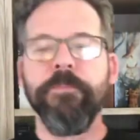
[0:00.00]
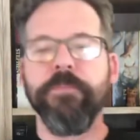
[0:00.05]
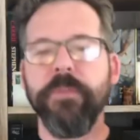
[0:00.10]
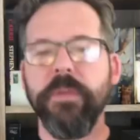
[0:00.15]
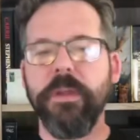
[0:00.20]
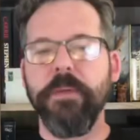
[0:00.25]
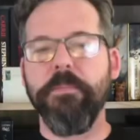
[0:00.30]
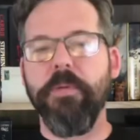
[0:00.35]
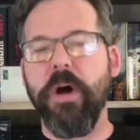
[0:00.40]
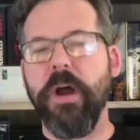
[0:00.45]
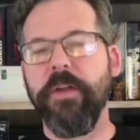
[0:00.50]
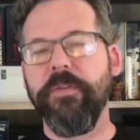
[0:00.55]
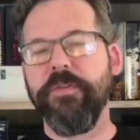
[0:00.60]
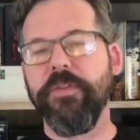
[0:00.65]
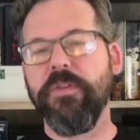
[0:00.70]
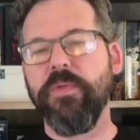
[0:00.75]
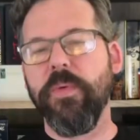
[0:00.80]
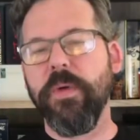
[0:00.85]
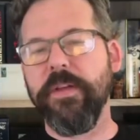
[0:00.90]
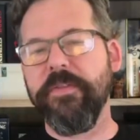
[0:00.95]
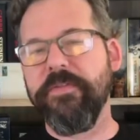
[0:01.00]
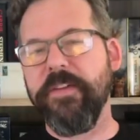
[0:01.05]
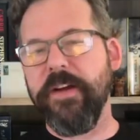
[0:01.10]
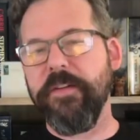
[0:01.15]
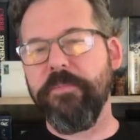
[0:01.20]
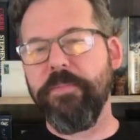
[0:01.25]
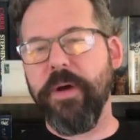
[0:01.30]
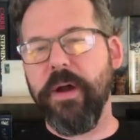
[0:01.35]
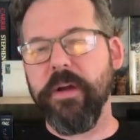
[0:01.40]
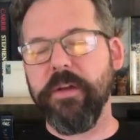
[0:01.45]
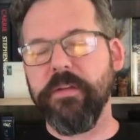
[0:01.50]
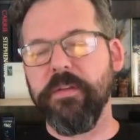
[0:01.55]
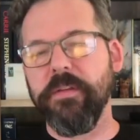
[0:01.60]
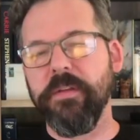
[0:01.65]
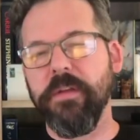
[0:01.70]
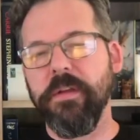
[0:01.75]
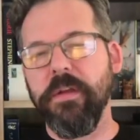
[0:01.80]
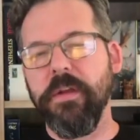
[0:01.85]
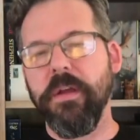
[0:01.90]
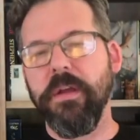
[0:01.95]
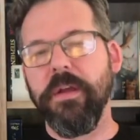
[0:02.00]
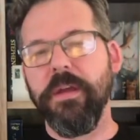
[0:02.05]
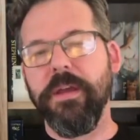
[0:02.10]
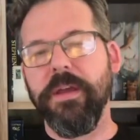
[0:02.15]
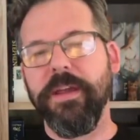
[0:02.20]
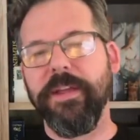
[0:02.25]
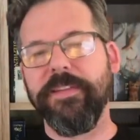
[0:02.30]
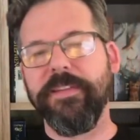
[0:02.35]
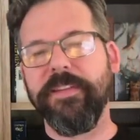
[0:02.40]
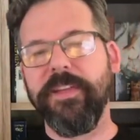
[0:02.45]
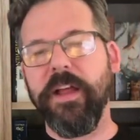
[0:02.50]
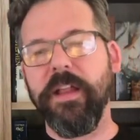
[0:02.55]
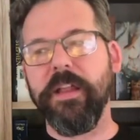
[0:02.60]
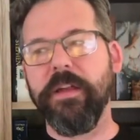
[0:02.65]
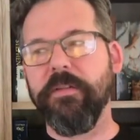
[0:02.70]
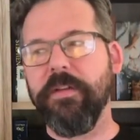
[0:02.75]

You bought it for 25 bucks. It's selling